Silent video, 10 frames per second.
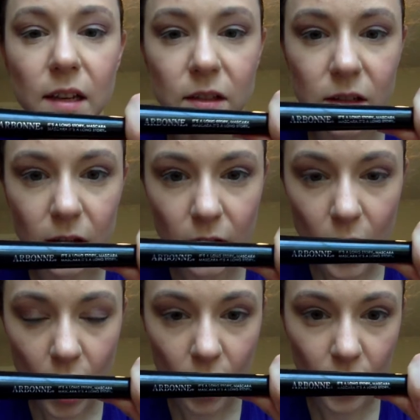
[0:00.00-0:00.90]
it's
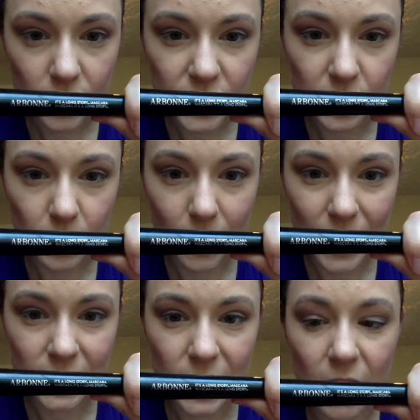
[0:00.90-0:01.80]
a Long Story
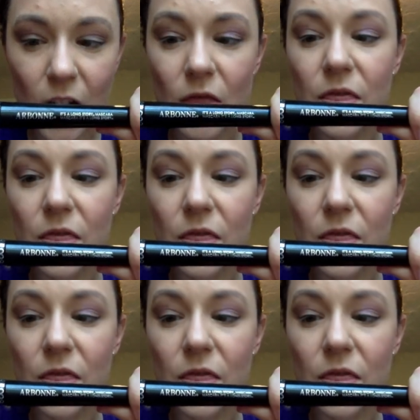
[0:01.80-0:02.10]
mascara.